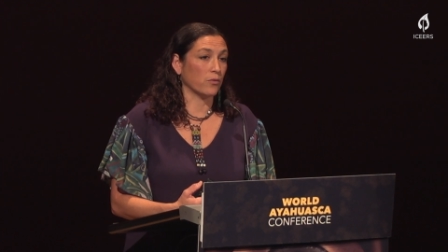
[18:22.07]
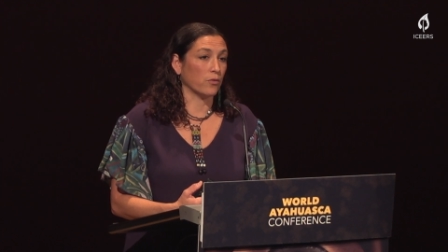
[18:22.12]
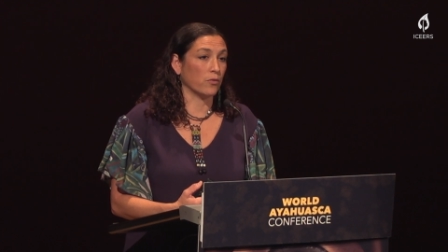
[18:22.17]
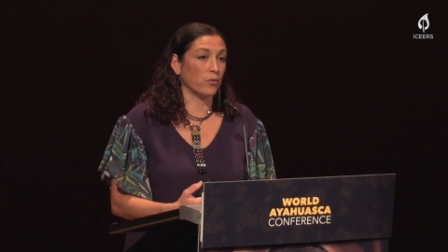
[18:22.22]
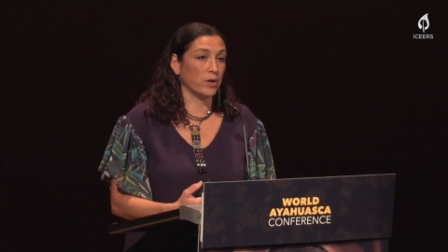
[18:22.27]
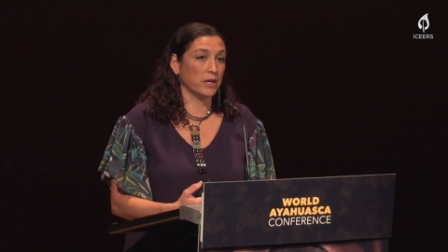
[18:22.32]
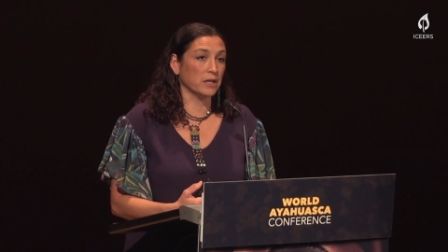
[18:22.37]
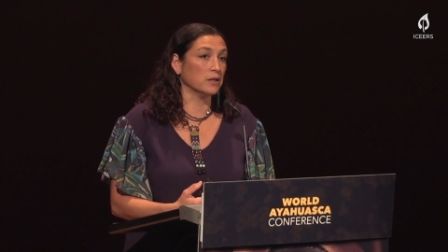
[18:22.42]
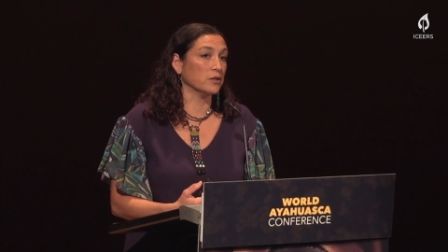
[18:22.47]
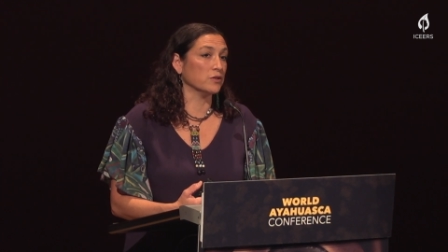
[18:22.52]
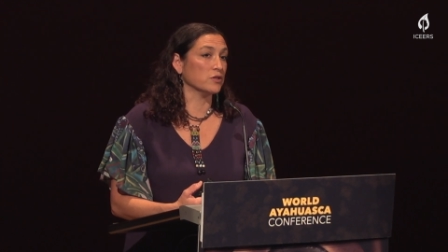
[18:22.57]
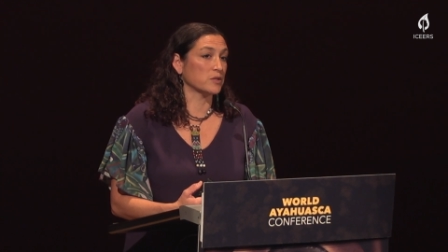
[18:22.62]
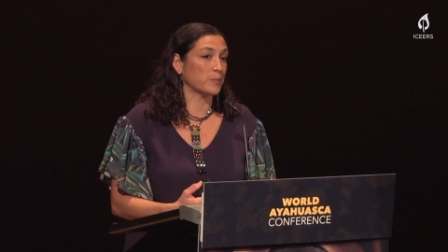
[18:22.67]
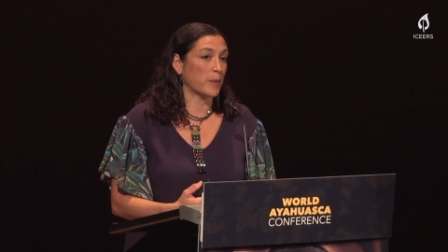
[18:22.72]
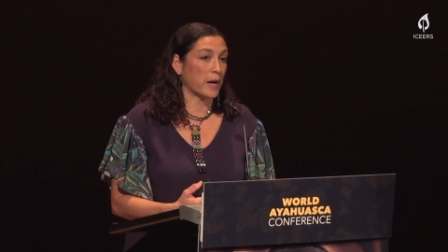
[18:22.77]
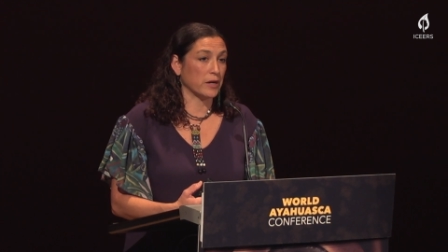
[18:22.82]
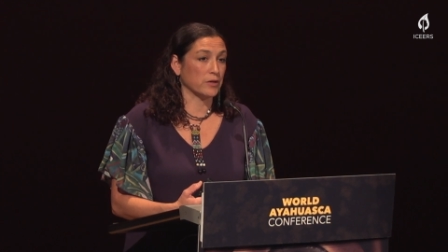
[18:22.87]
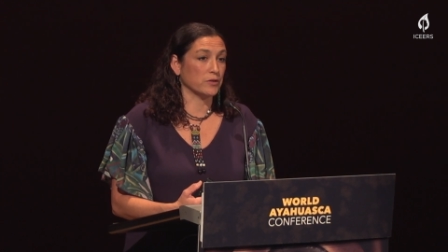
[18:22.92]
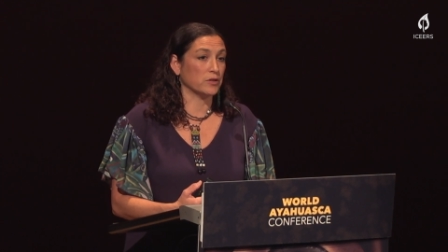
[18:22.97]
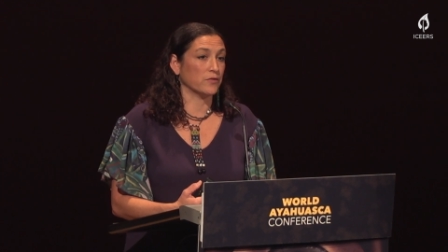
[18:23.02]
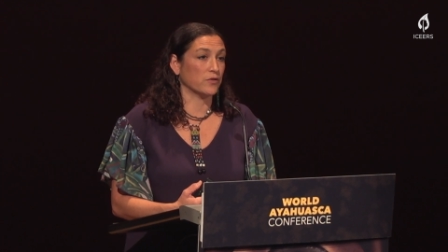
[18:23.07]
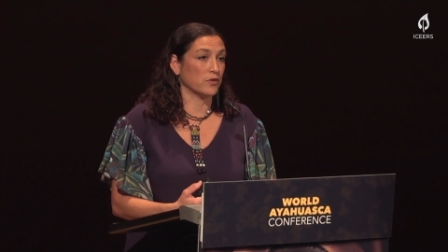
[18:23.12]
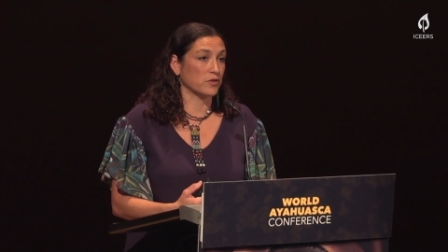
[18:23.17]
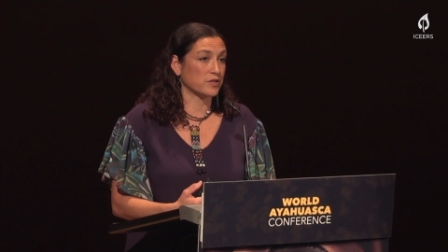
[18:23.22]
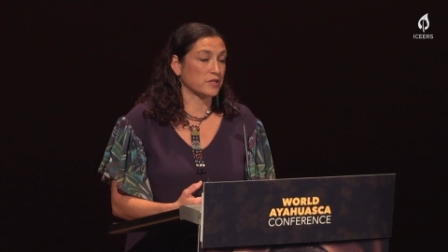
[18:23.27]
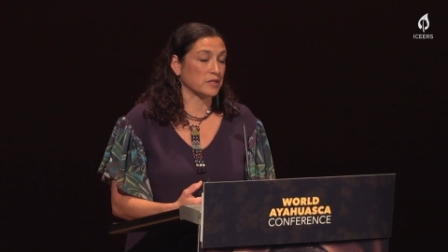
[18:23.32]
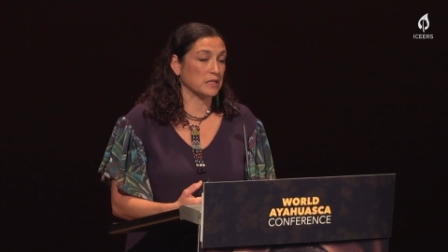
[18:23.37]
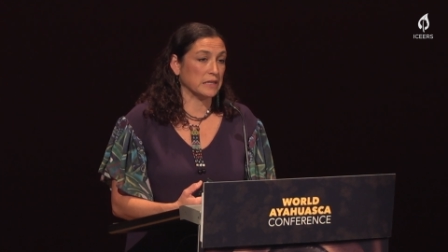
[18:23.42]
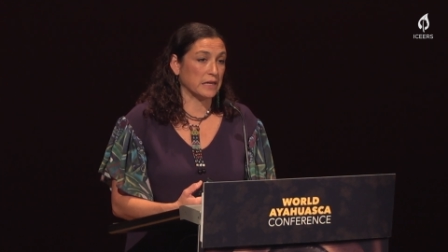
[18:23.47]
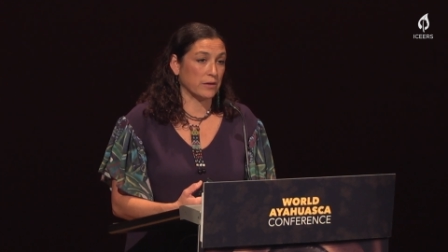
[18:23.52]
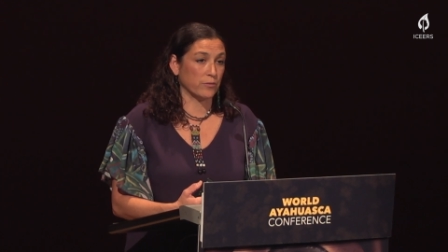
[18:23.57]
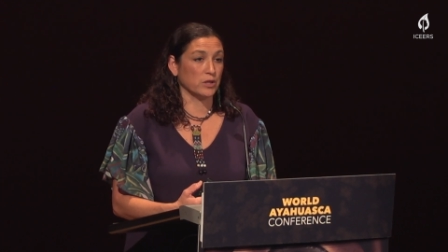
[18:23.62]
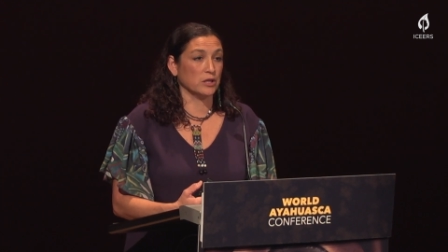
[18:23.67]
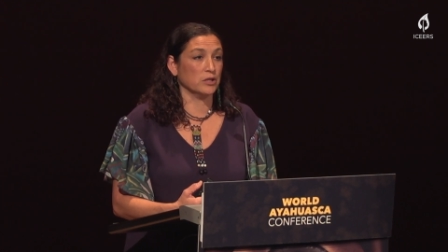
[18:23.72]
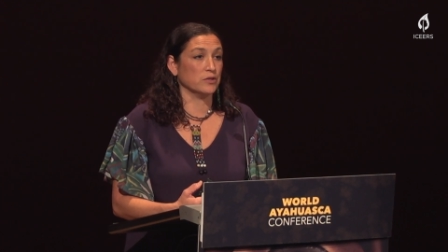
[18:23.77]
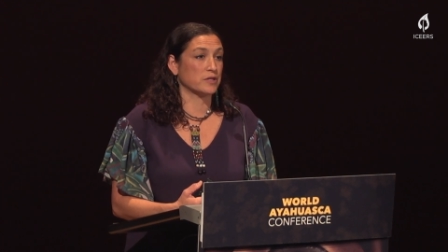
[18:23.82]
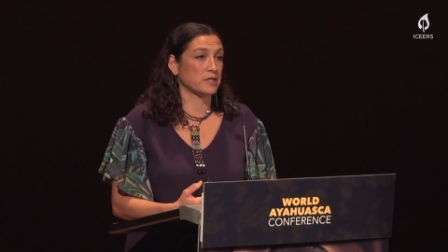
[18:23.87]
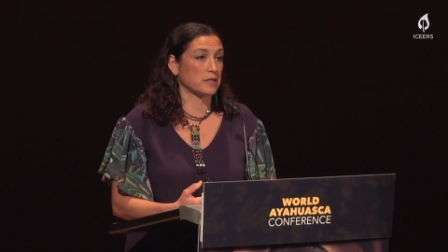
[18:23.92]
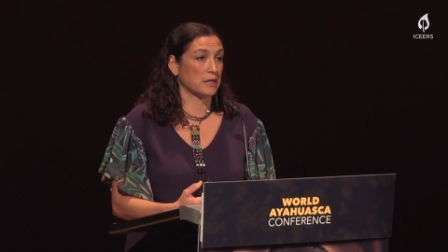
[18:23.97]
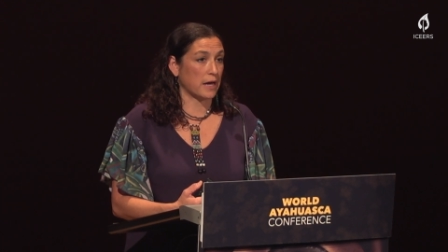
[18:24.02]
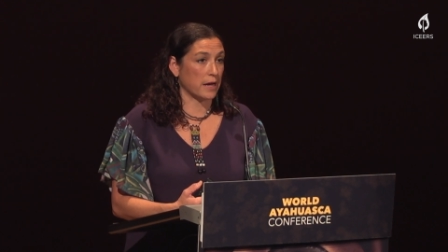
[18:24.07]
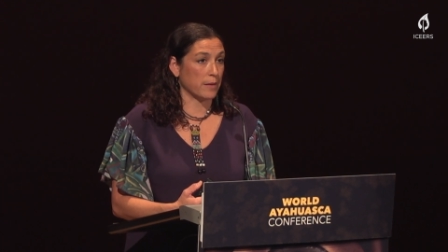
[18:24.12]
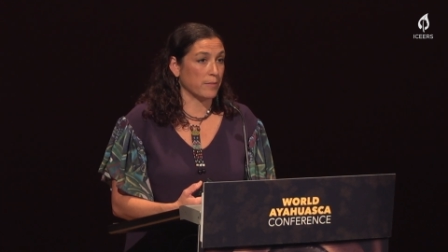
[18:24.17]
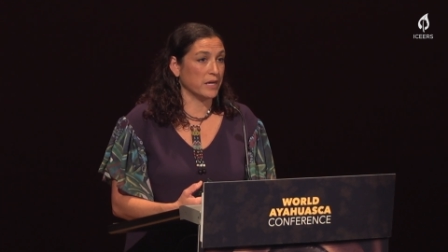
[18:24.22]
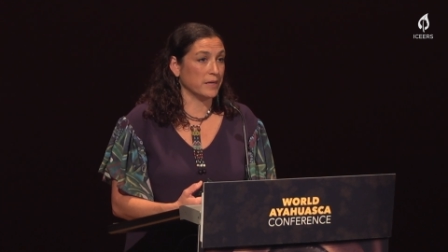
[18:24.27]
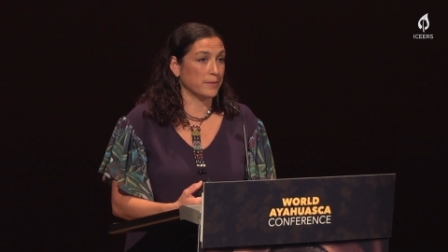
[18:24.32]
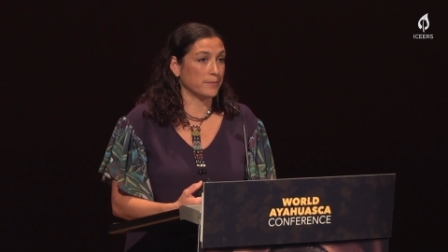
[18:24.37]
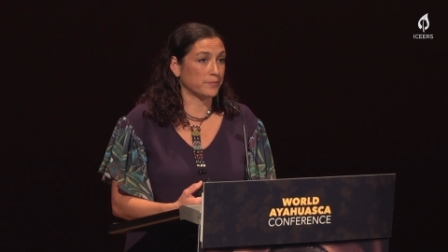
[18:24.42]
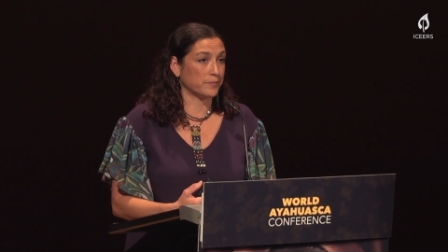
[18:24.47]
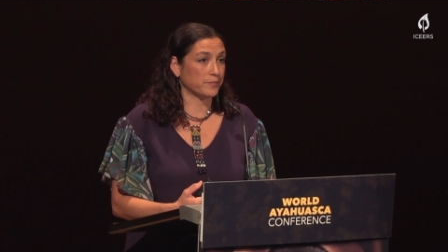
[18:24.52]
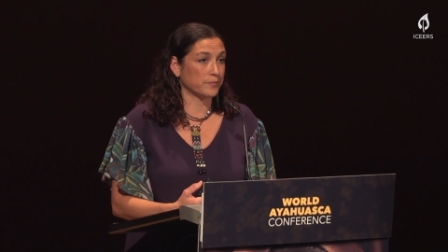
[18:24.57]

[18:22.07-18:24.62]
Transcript: we lose biodiversity and we lose climate.